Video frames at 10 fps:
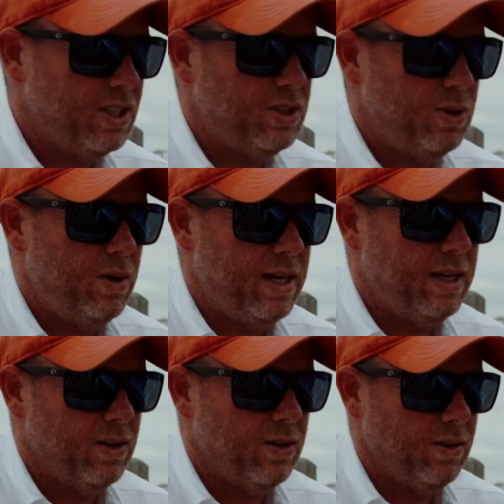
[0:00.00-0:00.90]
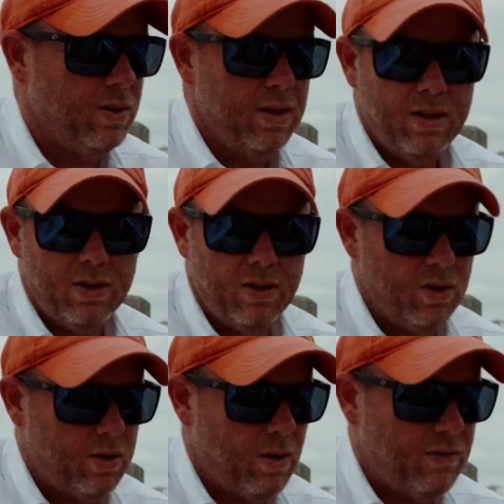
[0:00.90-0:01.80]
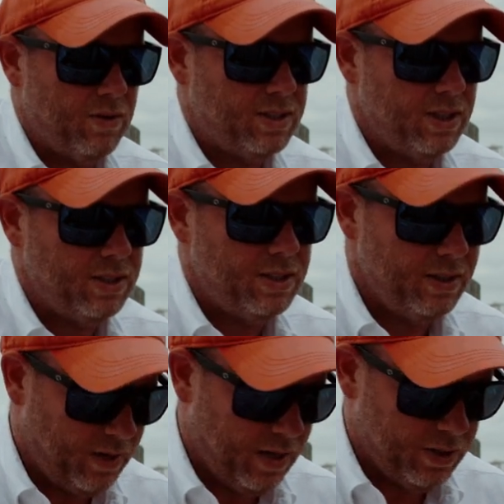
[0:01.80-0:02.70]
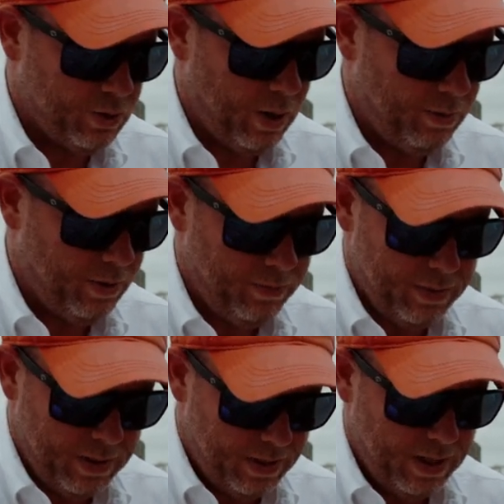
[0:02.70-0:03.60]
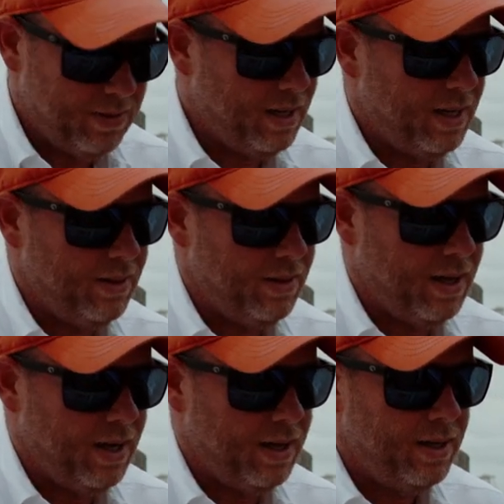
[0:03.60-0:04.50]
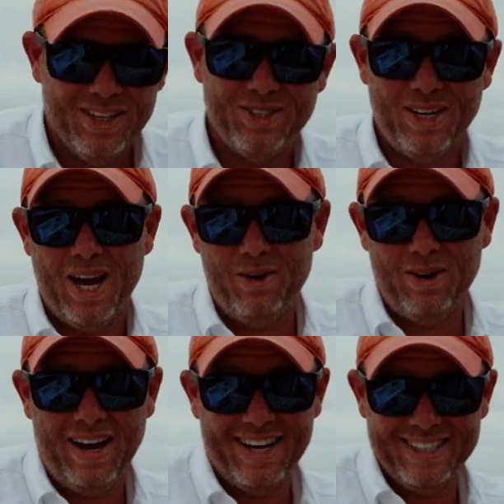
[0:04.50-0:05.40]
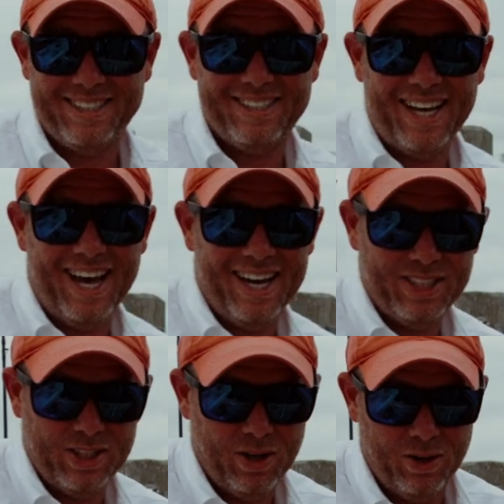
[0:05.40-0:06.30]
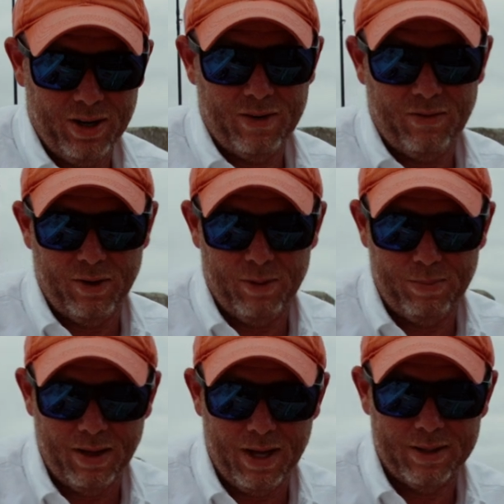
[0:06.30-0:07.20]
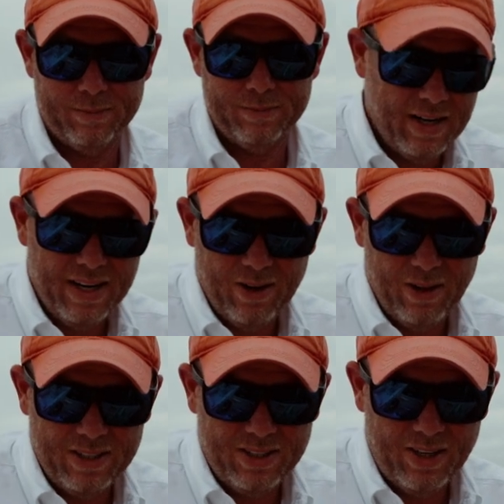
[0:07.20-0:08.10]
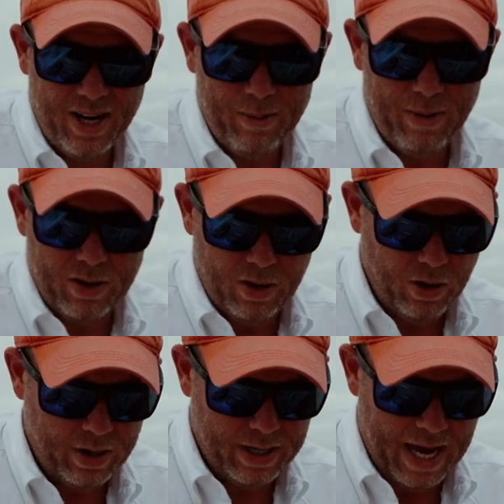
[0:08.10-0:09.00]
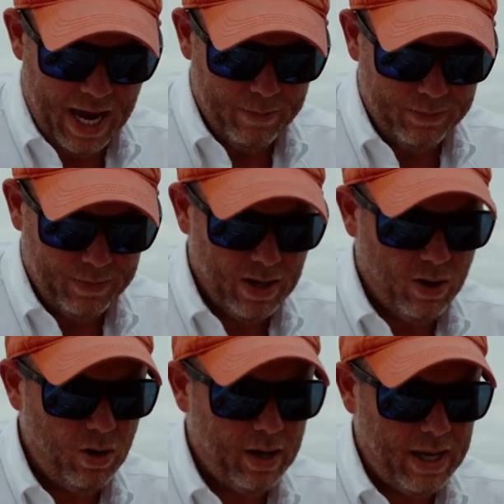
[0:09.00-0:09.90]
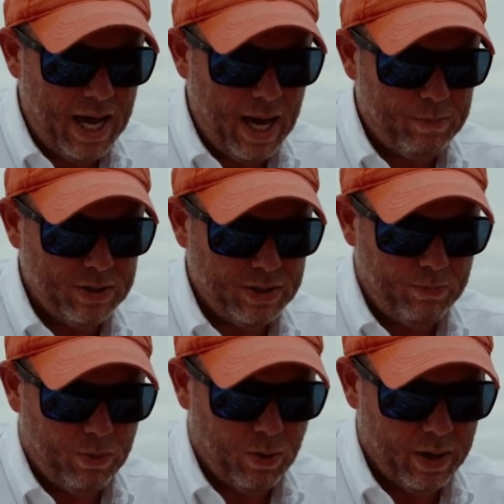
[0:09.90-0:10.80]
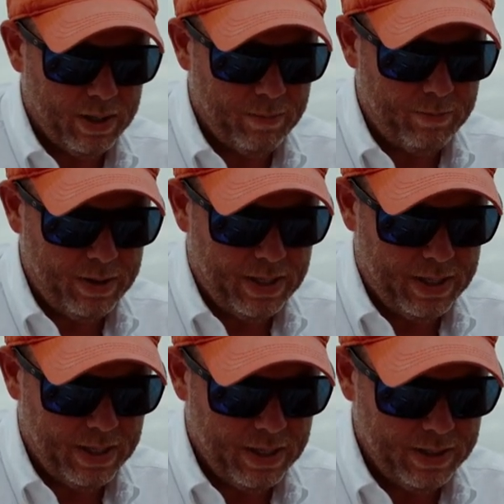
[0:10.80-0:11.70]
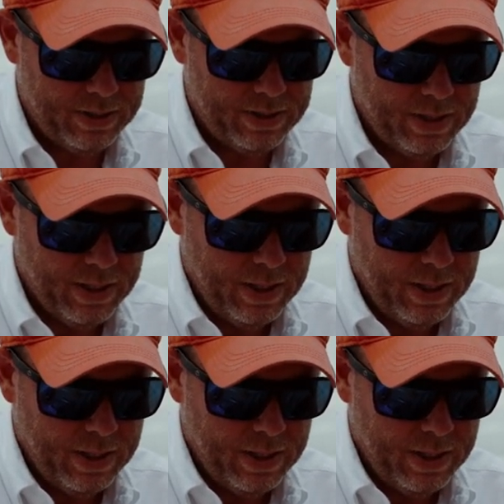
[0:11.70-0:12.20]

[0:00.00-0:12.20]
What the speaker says: just two handy little hook references. You've got the treble, you've got the inline. So now we know how to size a hook for a plug. Now let's talk about hook gap. Now hook gap is important because